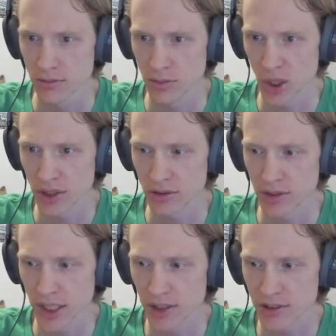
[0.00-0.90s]
But
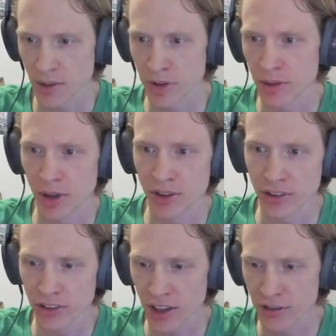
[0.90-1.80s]
he summoned them on
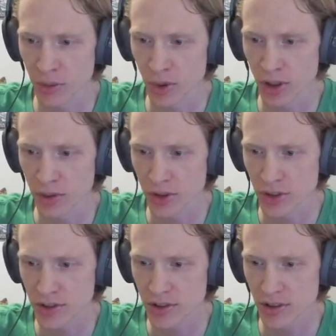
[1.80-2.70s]
this side of the wall, which
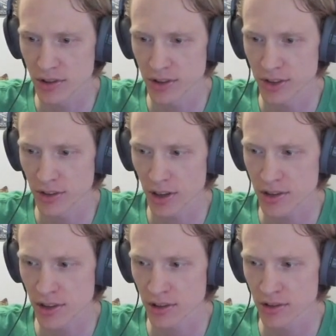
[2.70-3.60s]
is
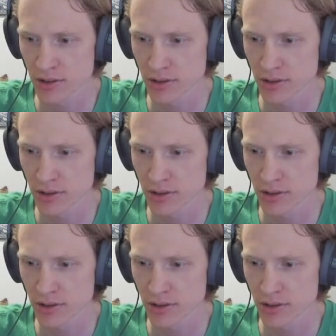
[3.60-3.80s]
interesting.